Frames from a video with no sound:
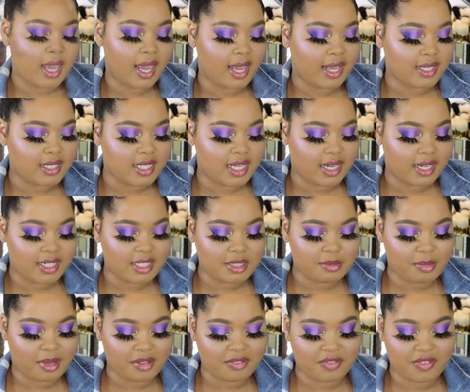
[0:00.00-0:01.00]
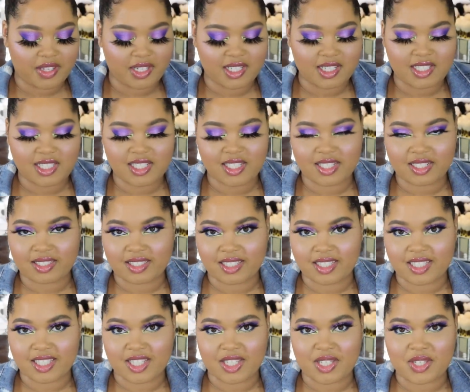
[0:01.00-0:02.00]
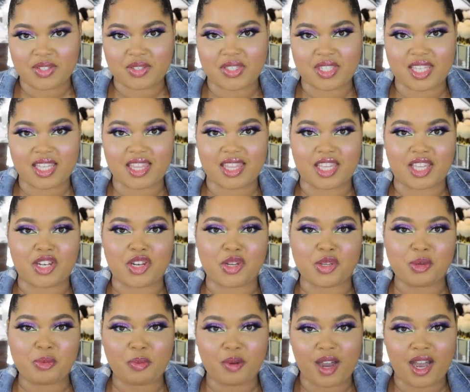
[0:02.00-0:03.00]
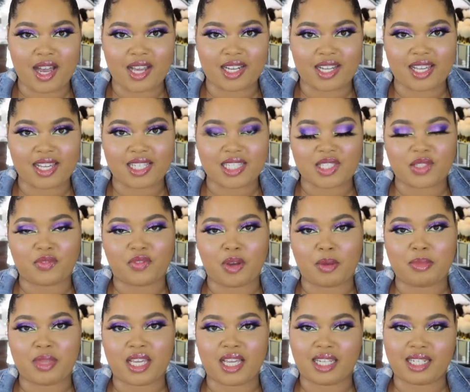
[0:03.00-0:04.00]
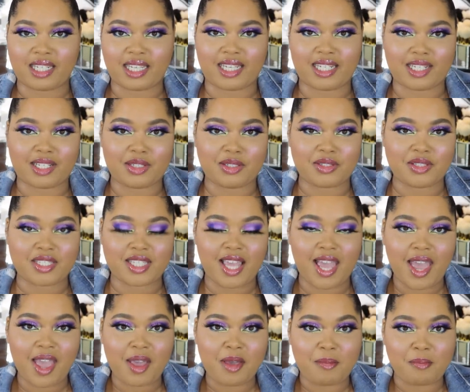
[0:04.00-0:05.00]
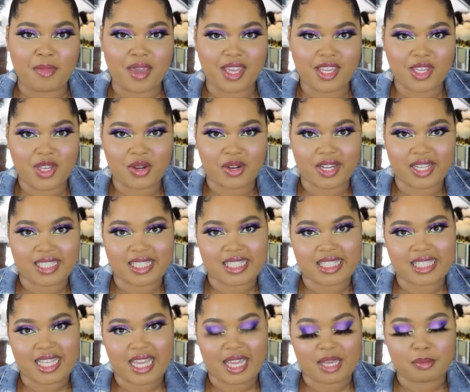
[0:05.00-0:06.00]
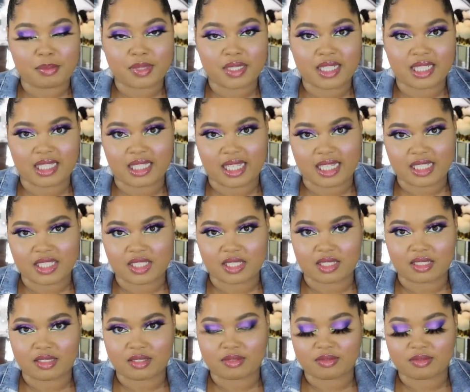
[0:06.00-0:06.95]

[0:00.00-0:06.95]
And here's my finished look using the new products from the Kaleidos Make Your Escape collection.